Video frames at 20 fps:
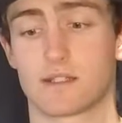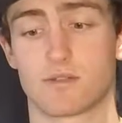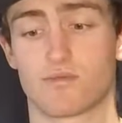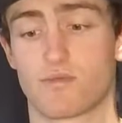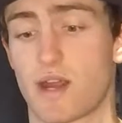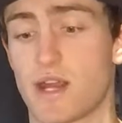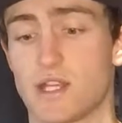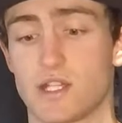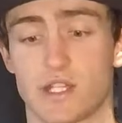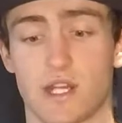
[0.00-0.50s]

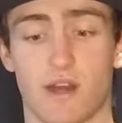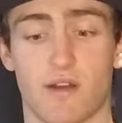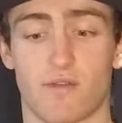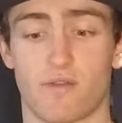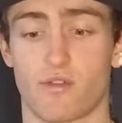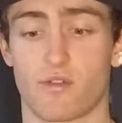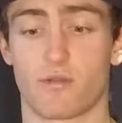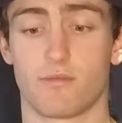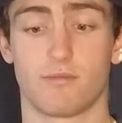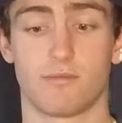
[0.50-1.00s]
ranging
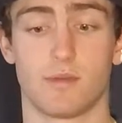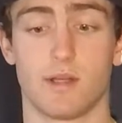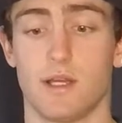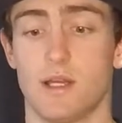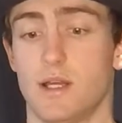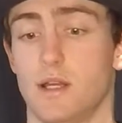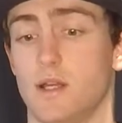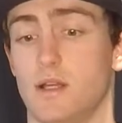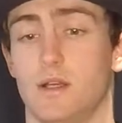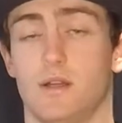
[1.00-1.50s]
from
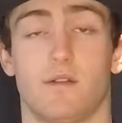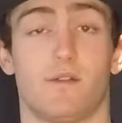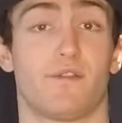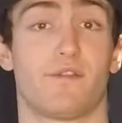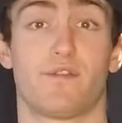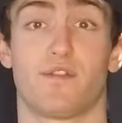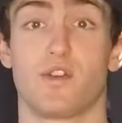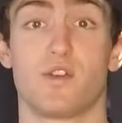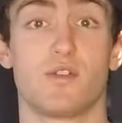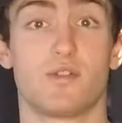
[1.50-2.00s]

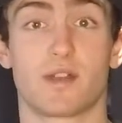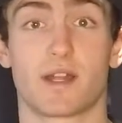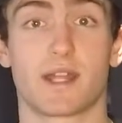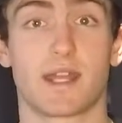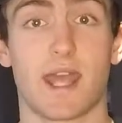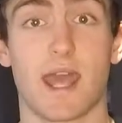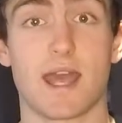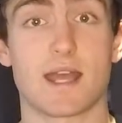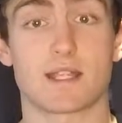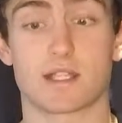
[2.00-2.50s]
food, I
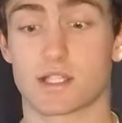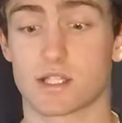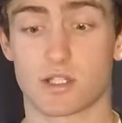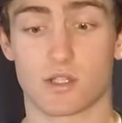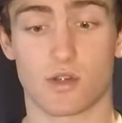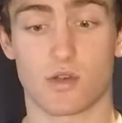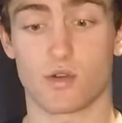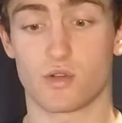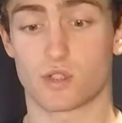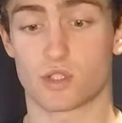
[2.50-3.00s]
guess,